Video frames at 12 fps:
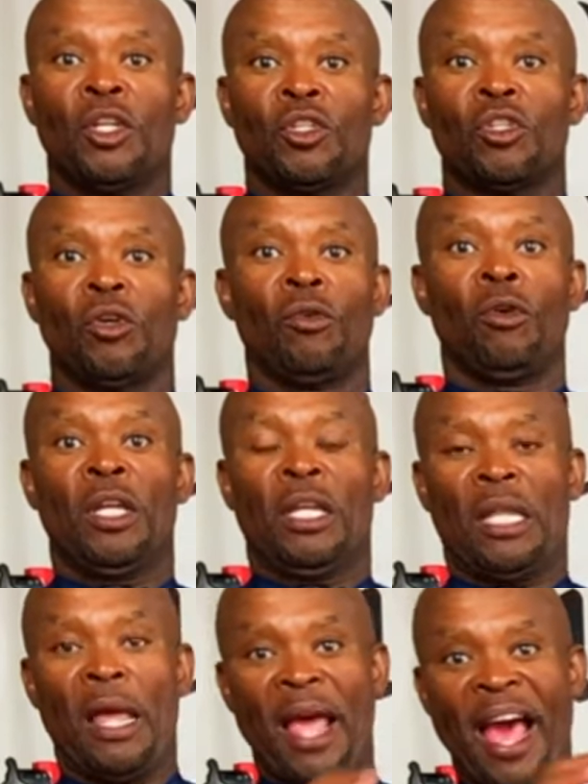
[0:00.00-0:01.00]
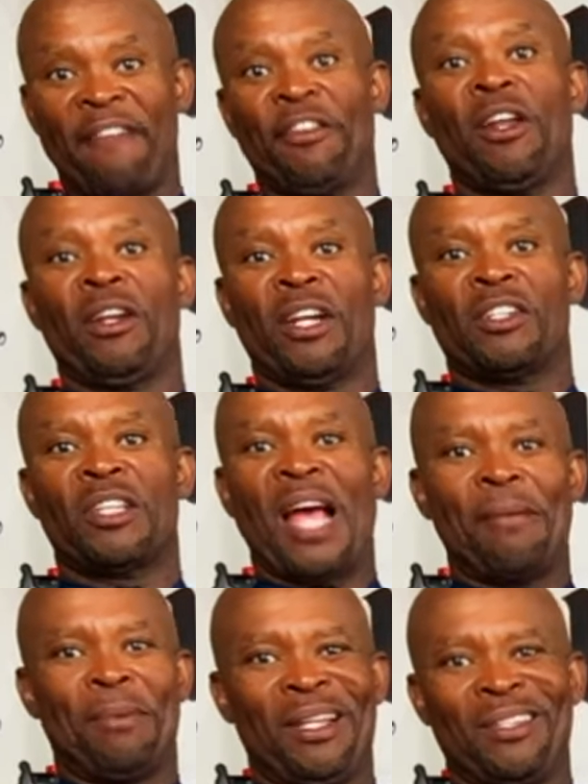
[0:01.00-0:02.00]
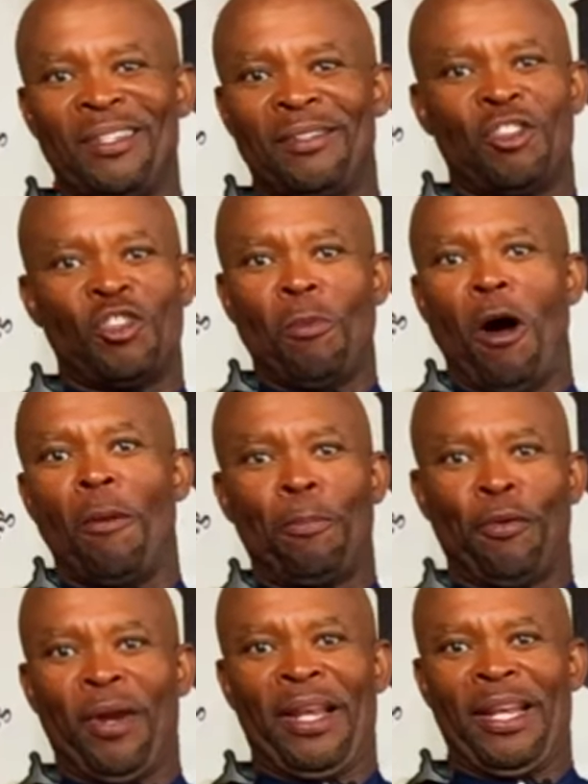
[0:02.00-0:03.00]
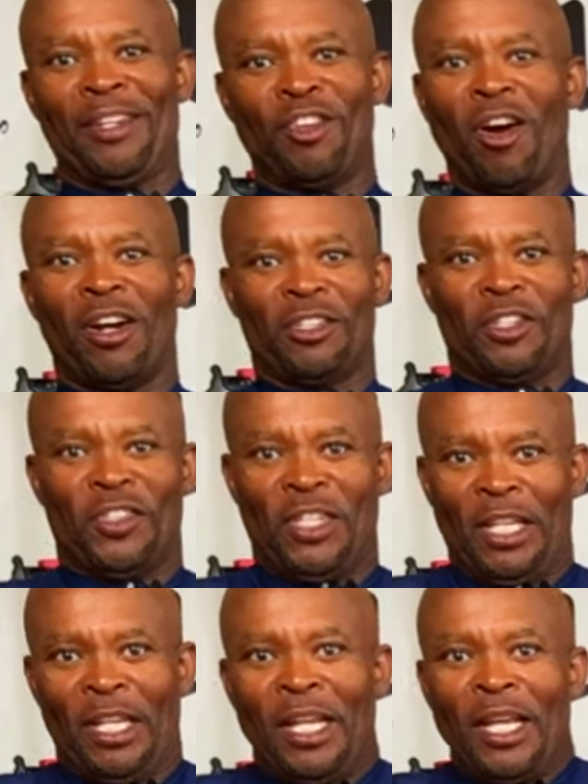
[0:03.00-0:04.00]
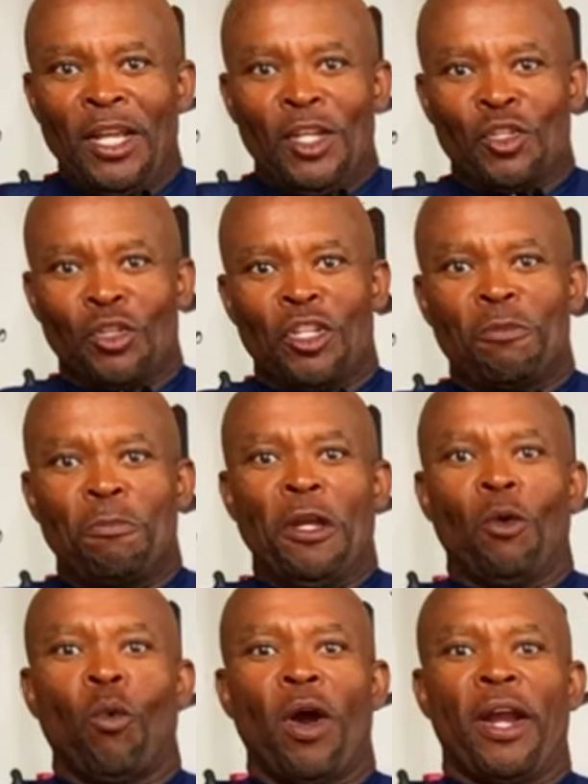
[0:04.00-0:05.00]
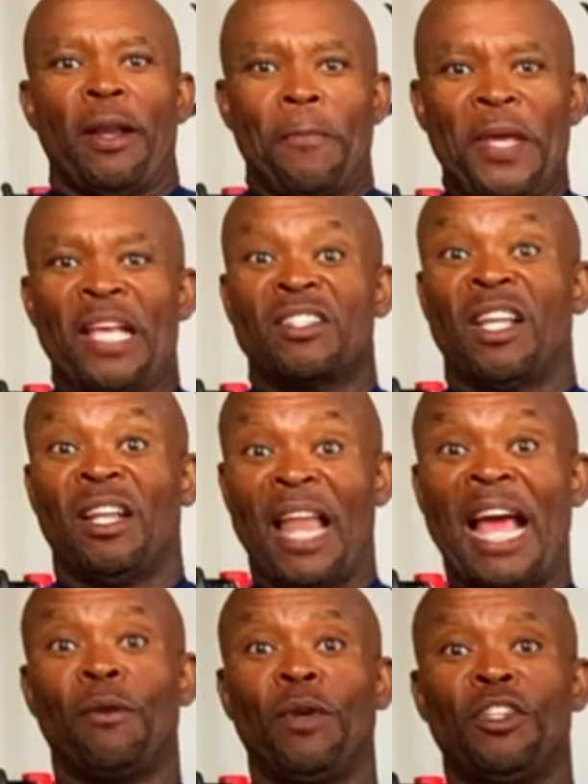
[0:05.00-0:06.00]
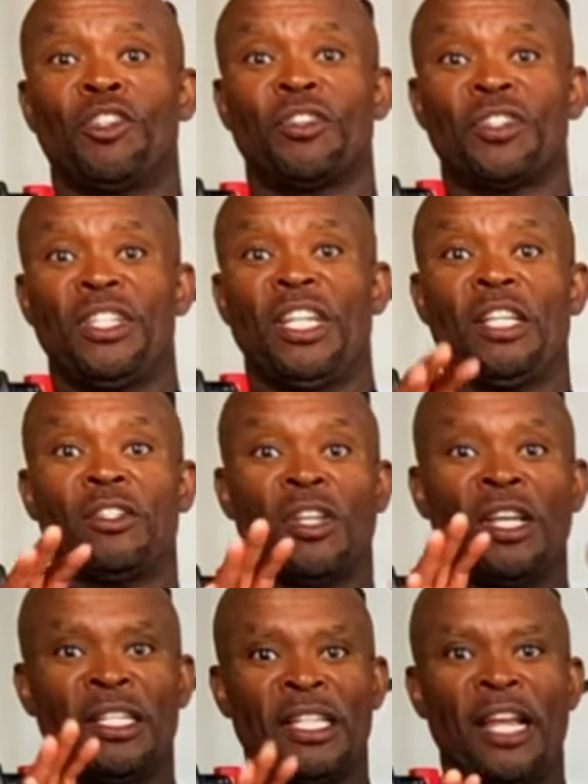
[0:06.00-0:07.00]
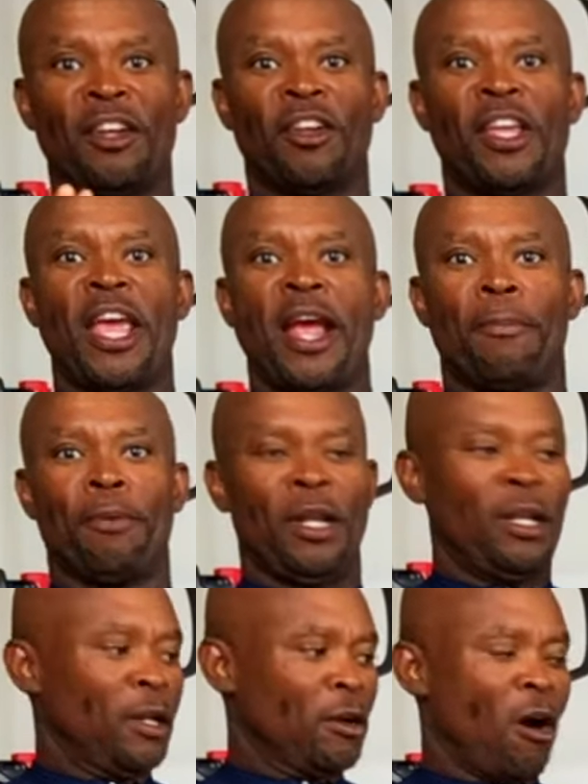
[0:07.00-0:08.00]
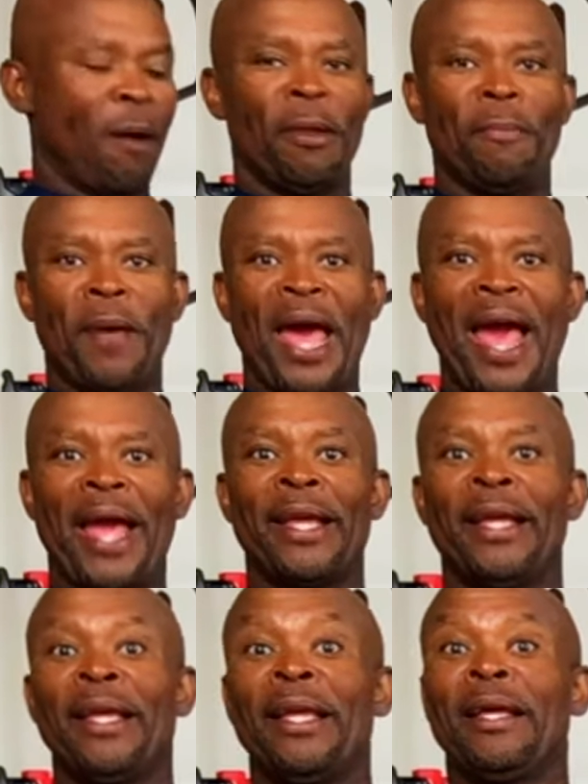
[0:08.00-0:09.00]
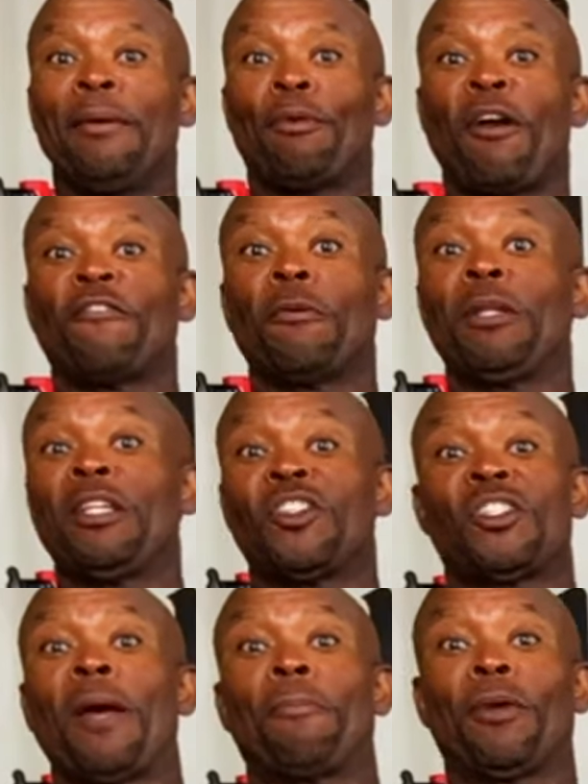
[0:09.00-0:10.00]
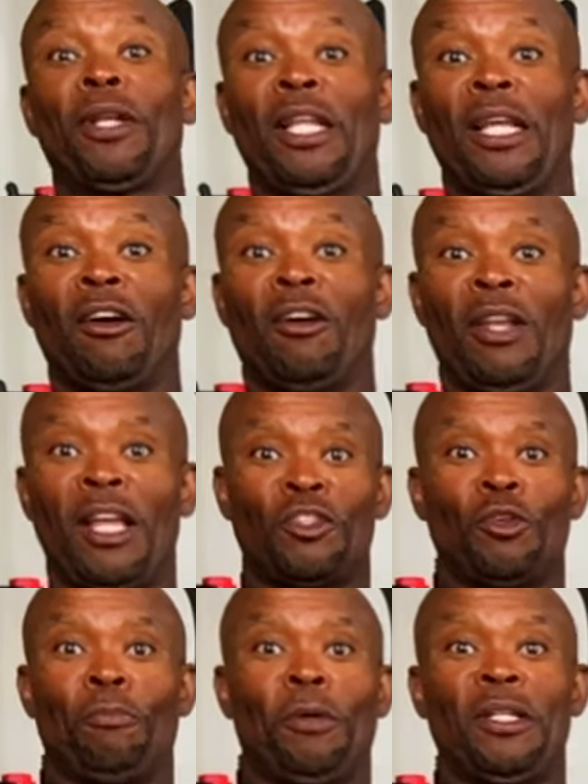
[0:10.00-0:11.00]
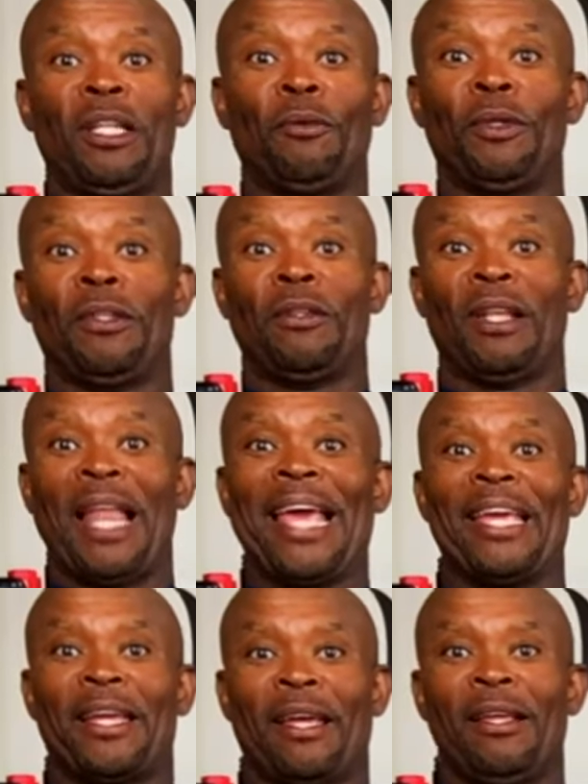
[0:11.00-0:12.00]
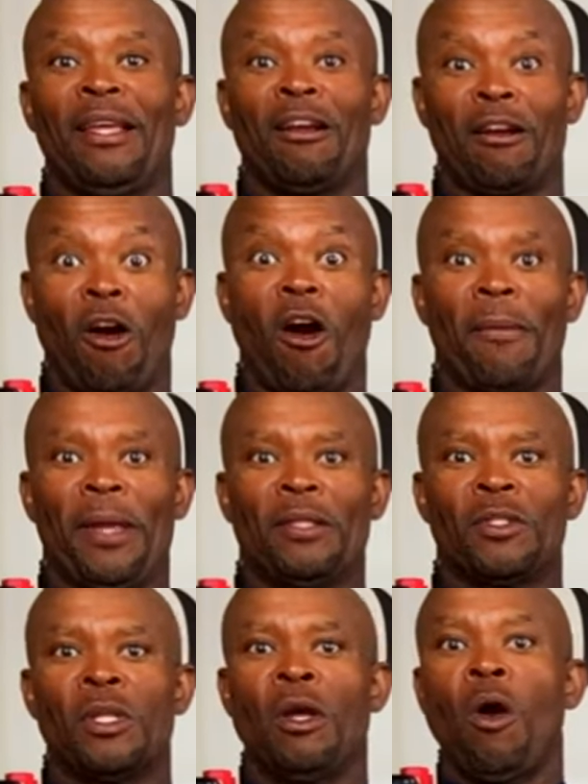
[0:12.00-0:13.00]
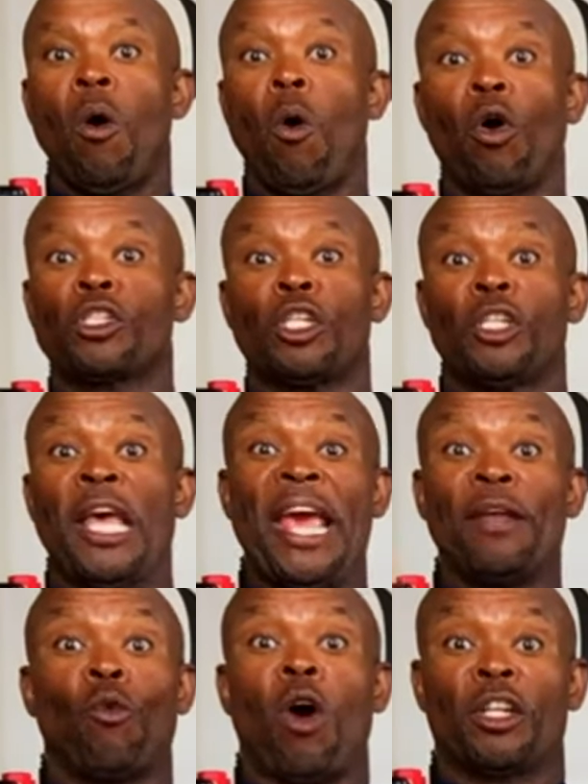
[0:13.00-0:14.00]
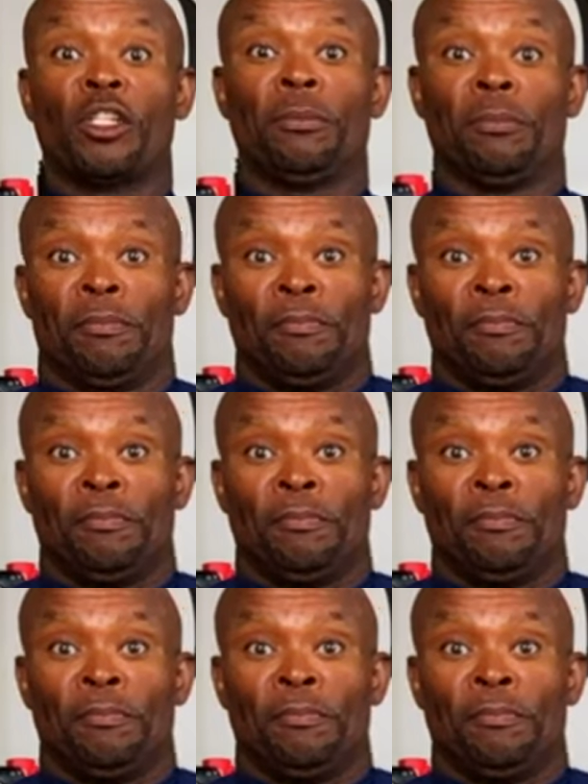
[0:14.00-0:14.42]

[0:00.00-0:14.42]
So they have it on their site, but it's in small print and it's hard to see. So just be aware, the PSN lightweight jersey needs tender care. Put it in a garment bag, preferably separately, or unless you're putting it with like garments, or just hand washing.